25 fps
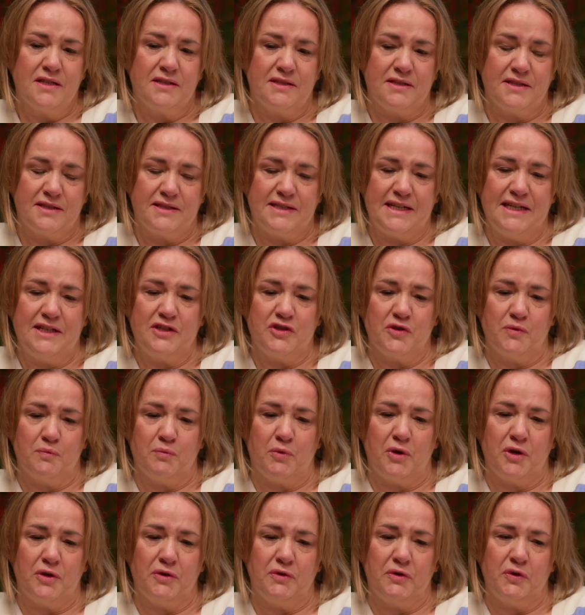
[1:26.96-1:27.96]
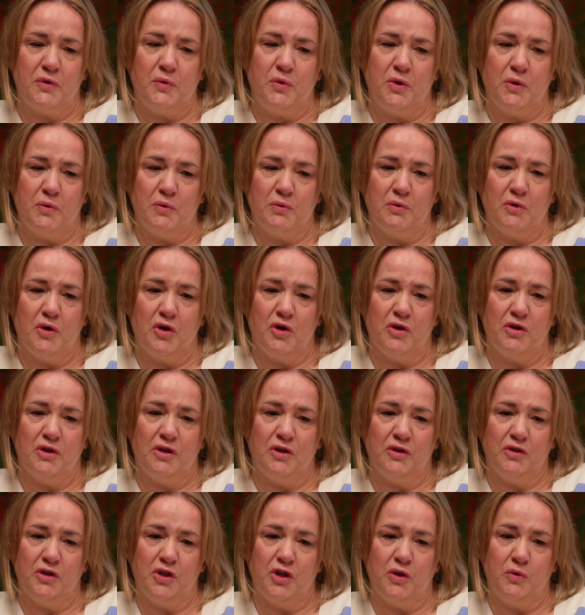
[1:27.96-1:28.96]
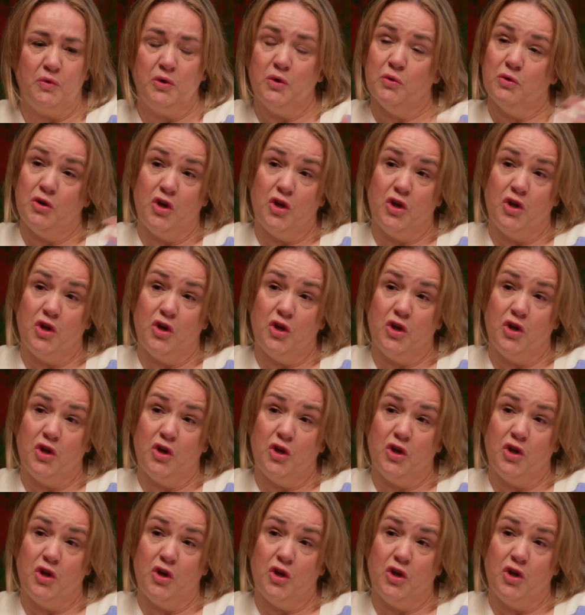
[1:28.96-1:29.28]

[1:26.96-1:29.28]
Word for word: To see someone who you, who you